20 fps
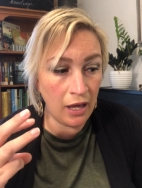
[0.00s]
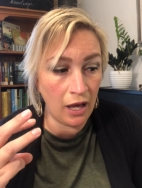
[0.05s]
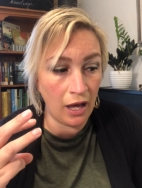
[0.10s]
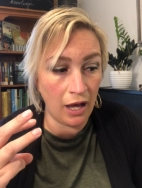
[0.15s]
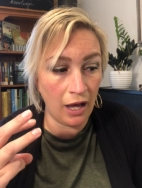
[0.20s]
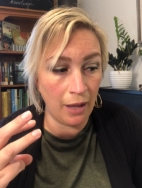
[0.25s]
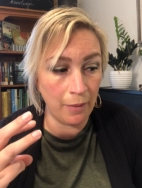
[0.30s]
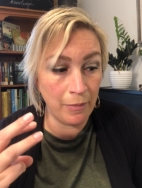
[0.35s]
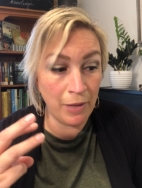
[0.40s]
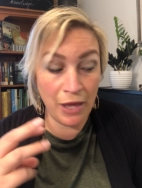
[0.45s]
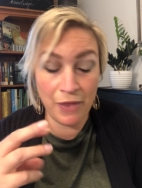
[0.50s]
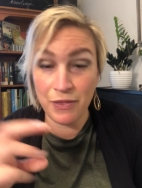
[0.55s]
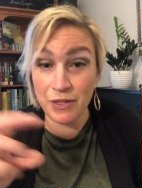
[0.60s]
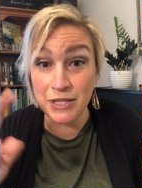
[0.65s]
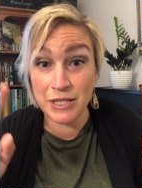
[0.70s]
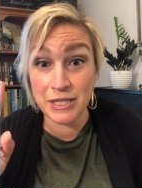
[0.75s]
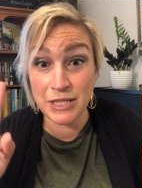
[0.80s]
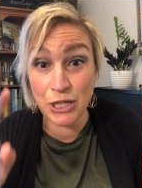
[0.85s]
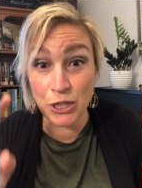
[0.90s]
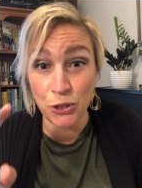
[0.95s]
um, the
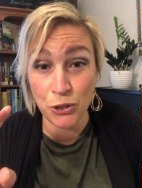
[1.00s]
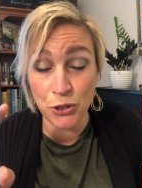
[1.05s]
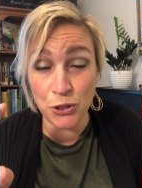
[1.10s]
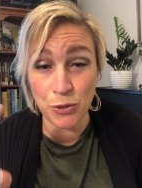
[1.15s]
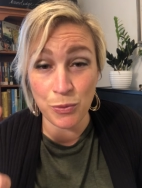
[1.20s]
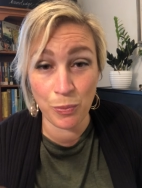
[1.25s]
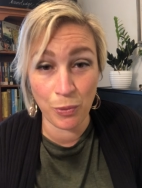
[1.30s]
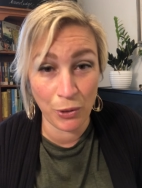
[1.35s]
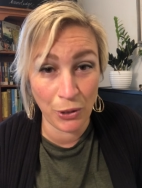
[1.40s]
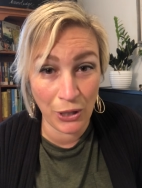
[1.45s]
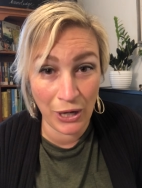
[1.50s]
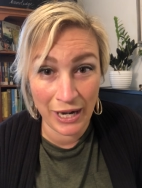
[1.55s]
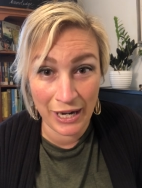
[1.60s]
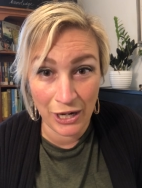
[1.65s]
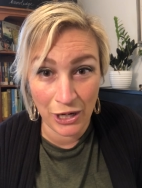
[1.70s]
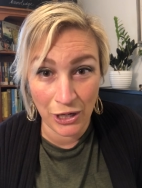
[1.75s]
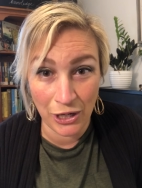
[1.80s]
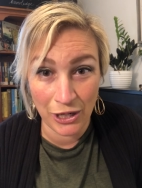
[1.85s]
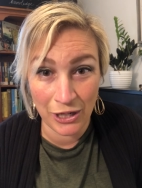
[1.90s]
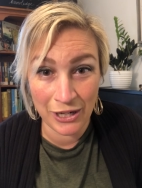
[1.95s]
sinner's
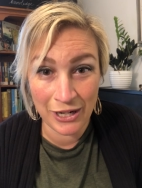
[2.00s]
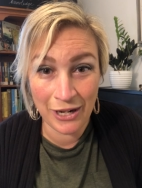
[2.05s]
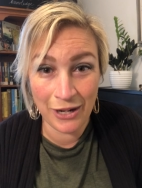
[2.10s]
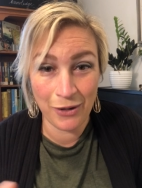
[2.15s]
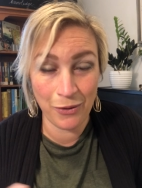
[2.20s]
prayer,